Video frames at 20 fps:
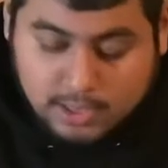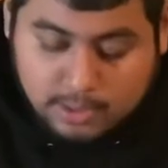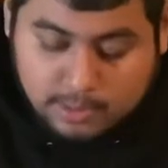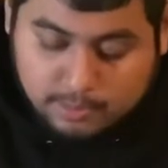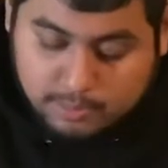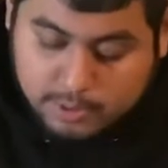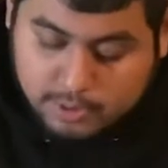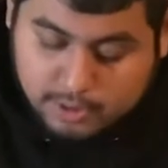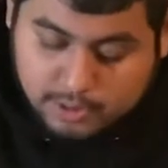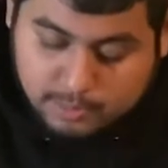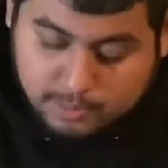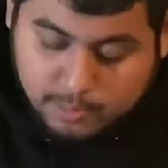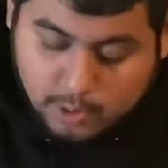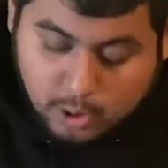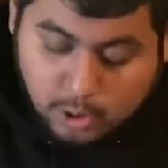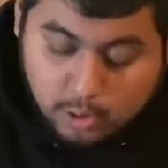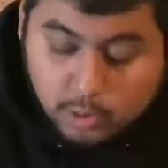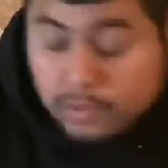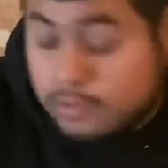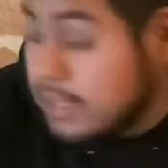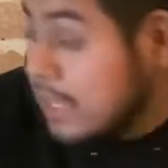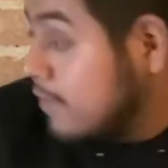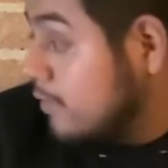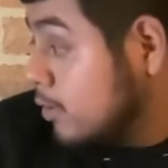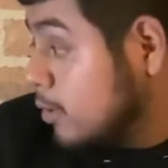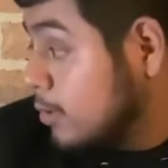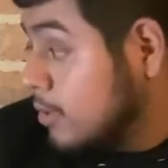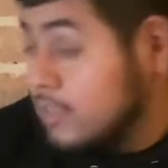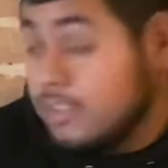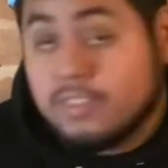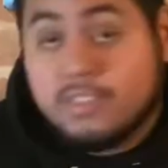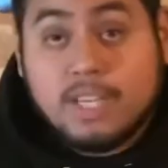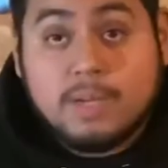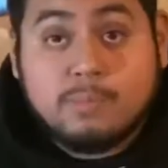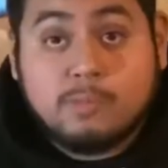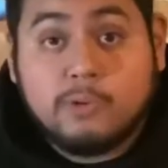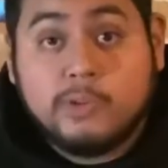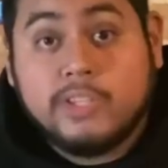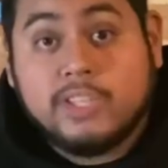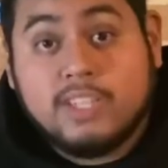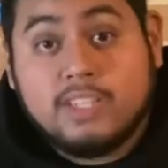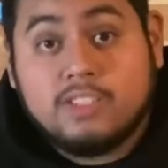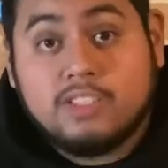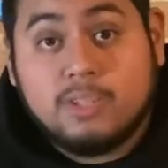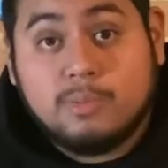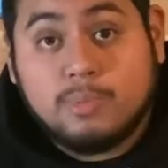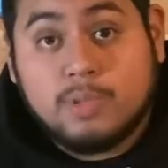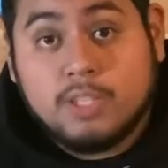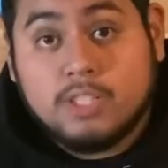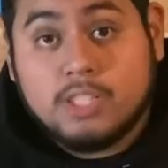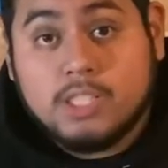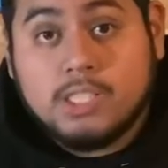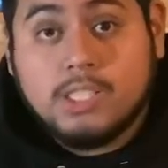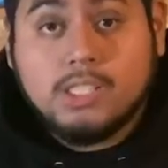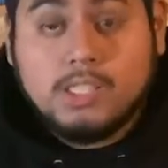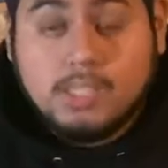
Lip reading: But, if you haven't noticed, Gabriel Iglesias plushie,